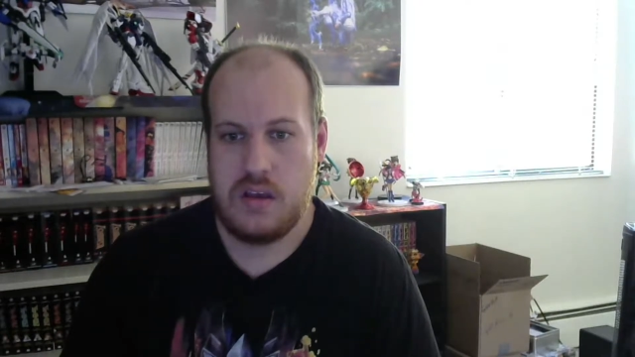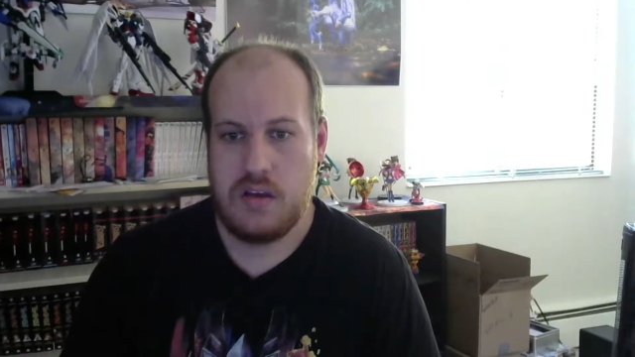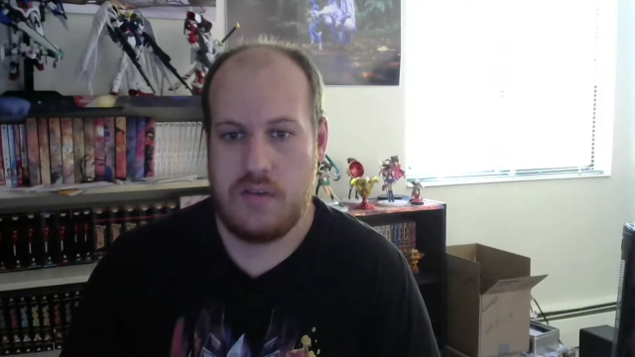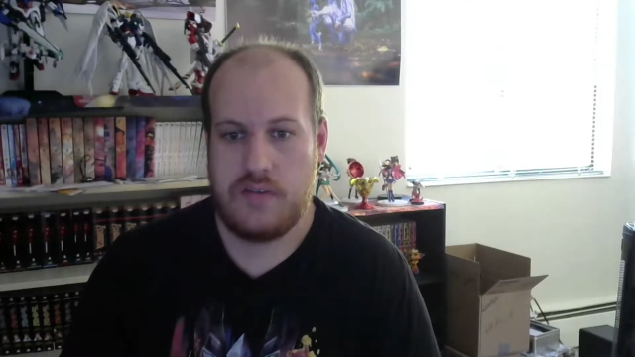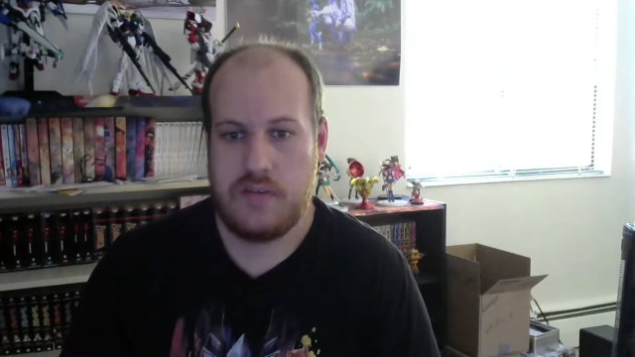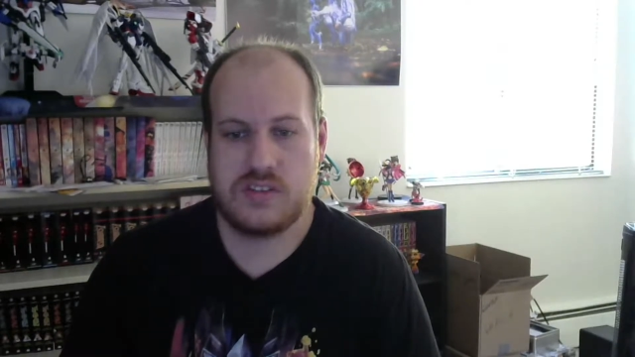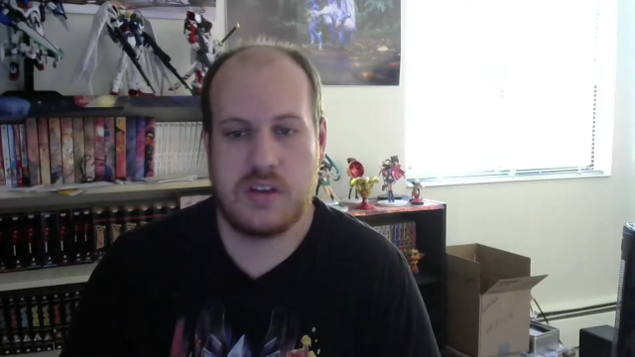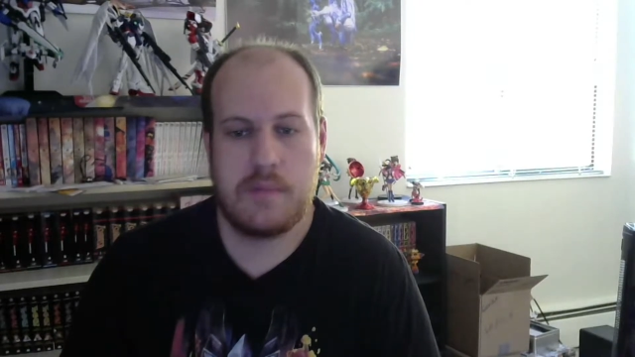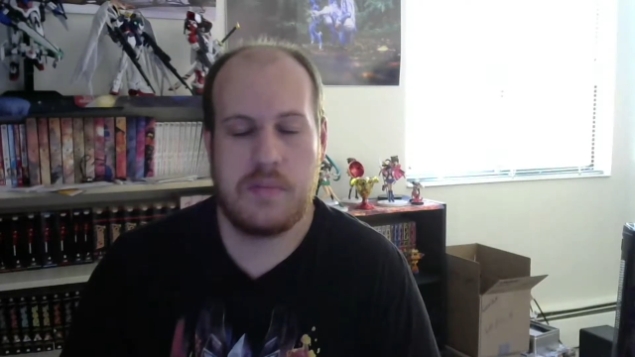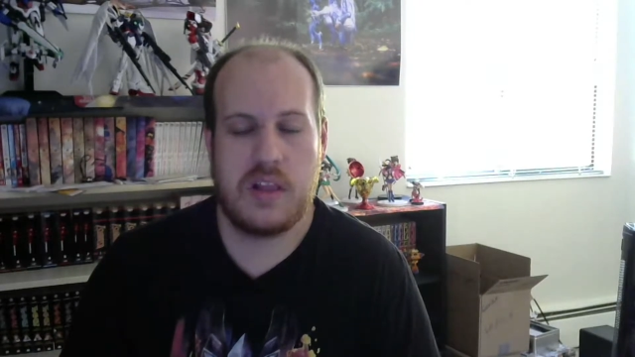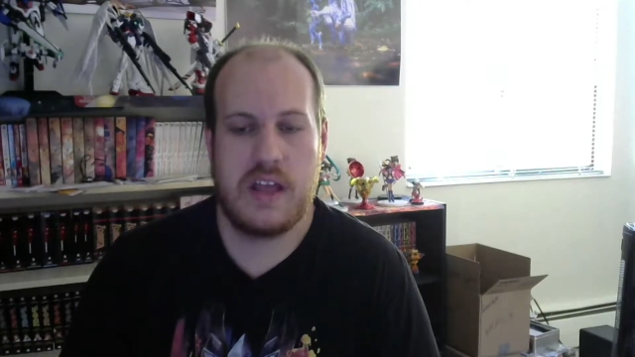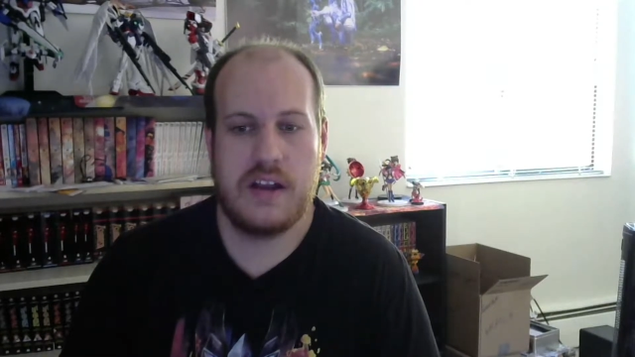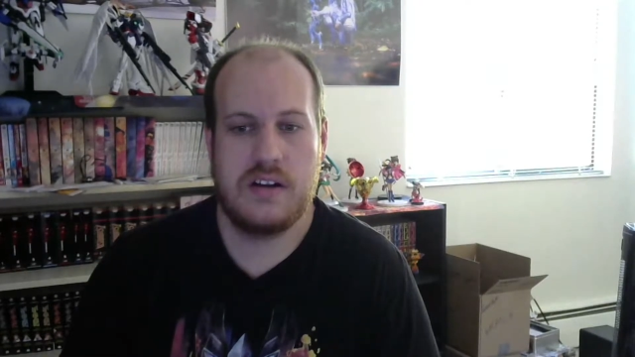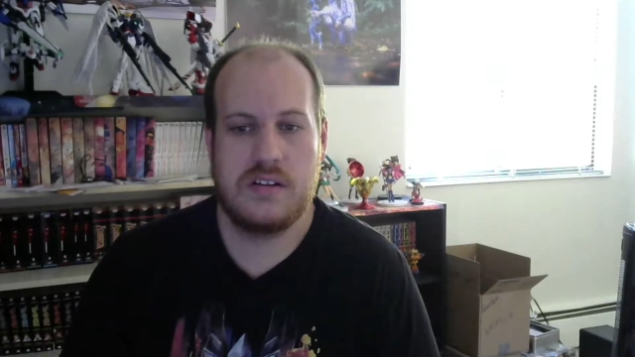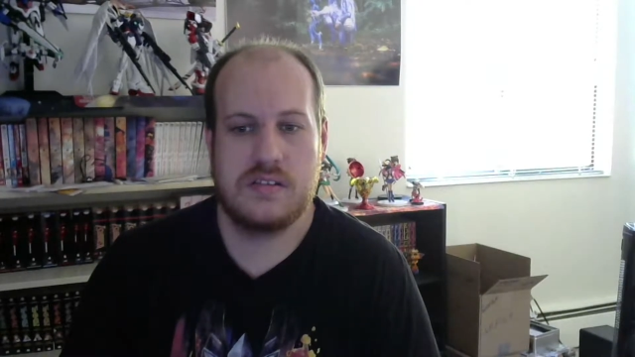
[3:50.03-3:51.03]
For some
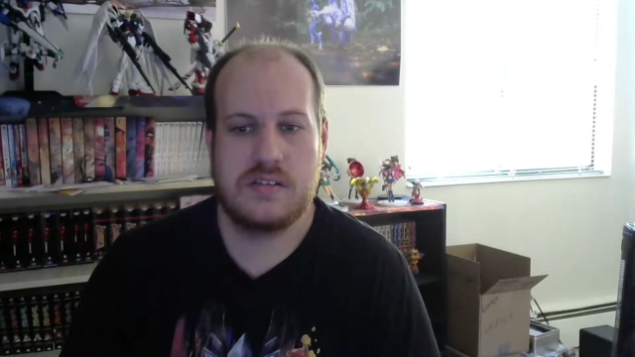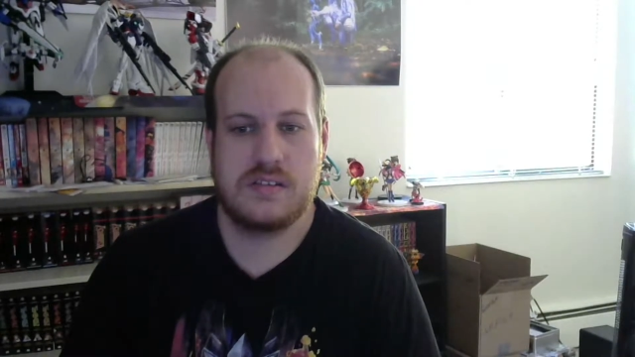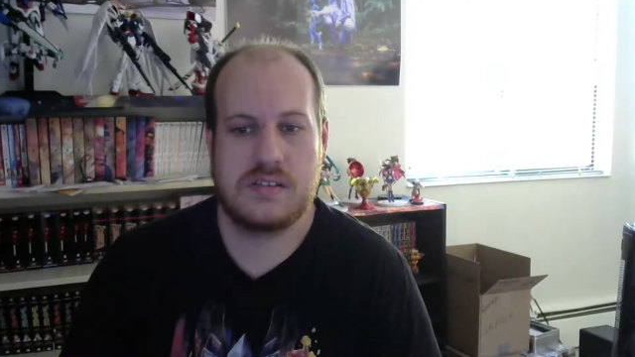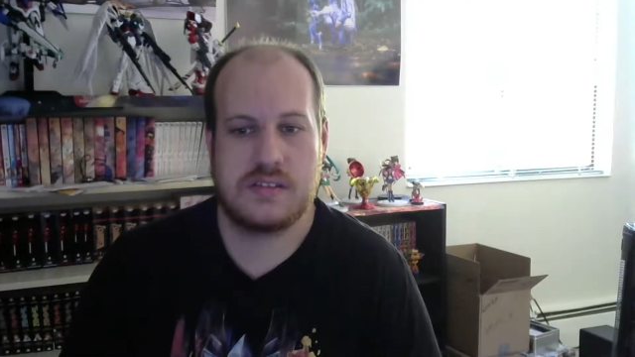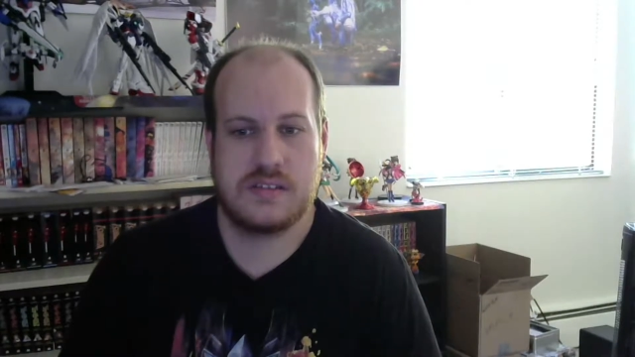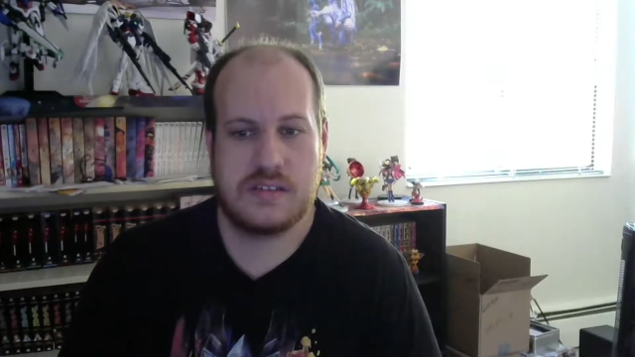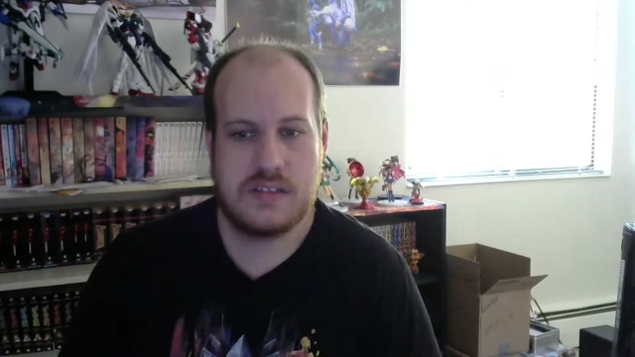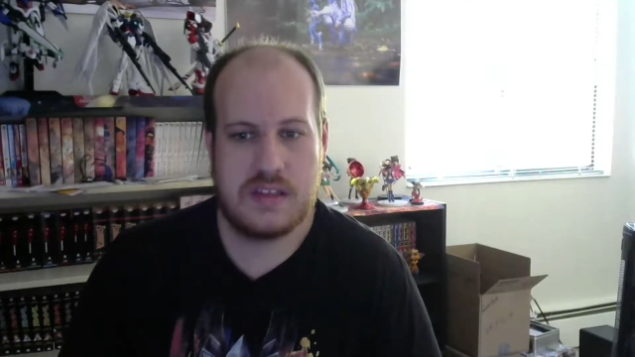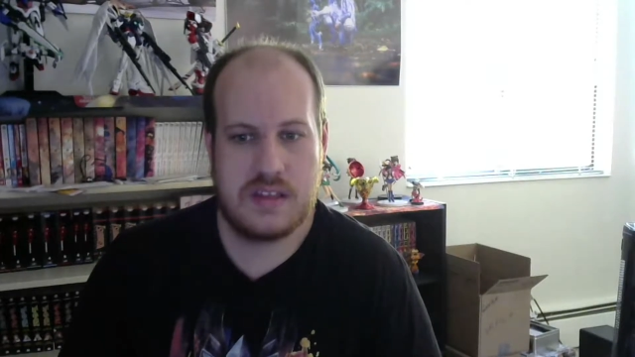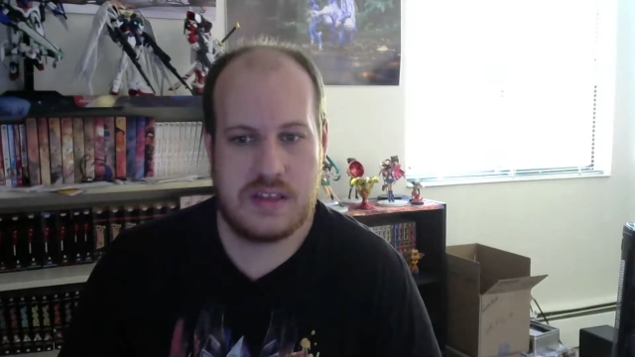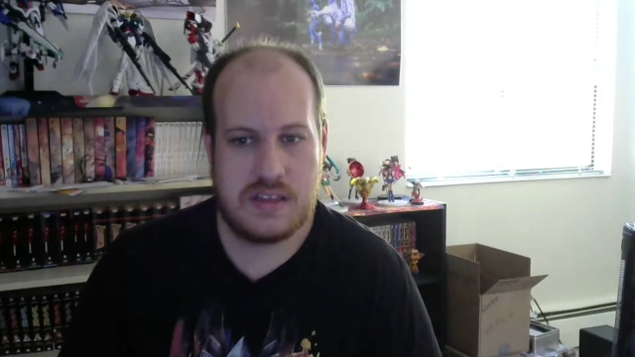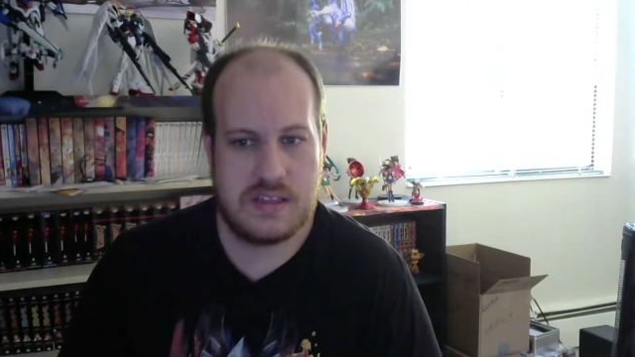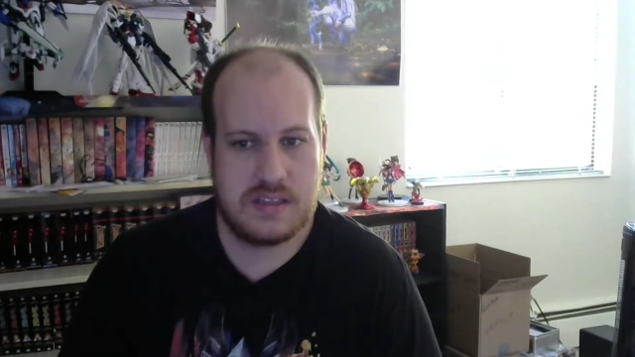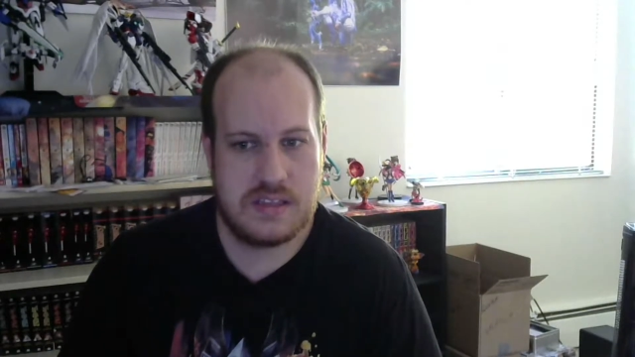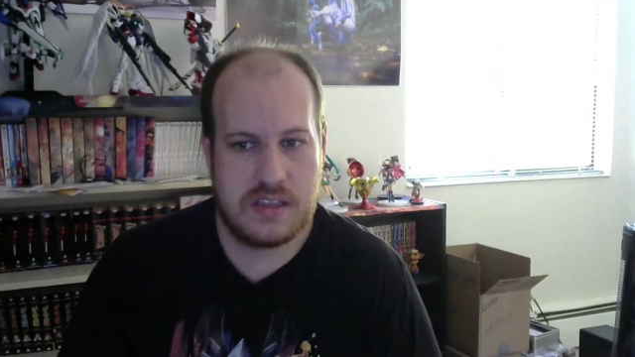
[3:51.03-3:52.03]
players,
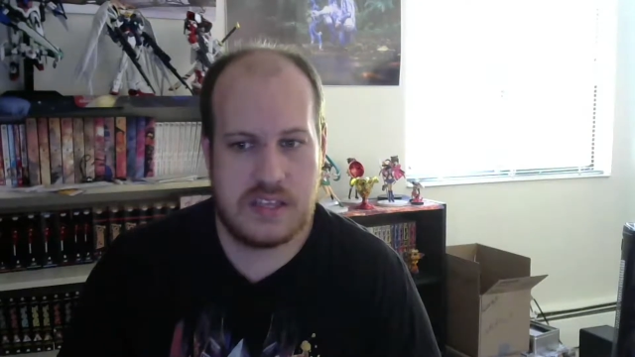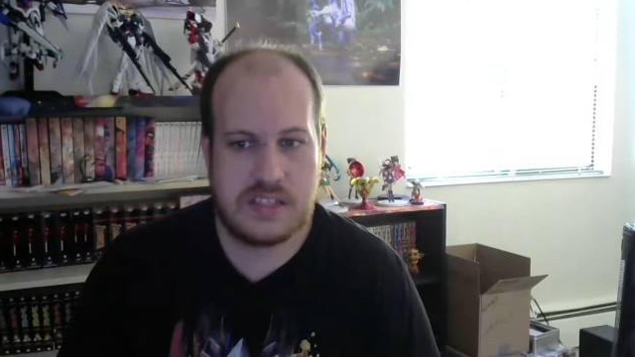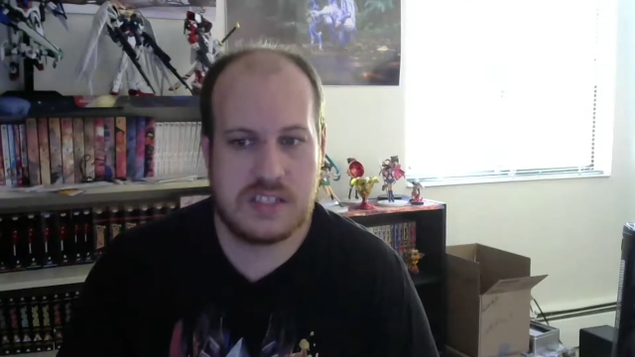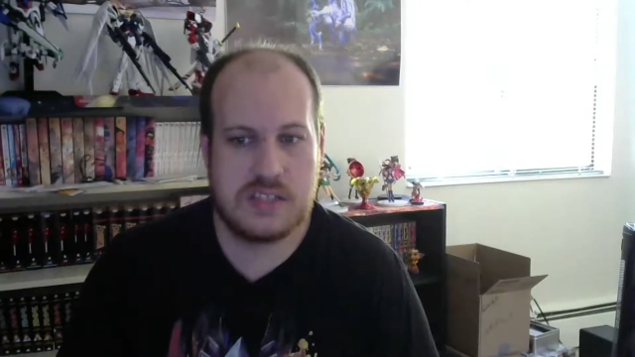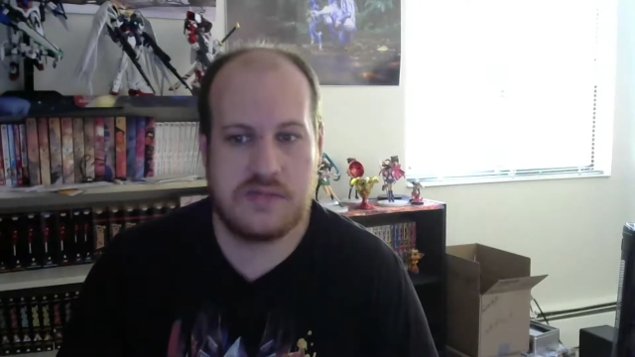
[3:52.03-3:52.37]
this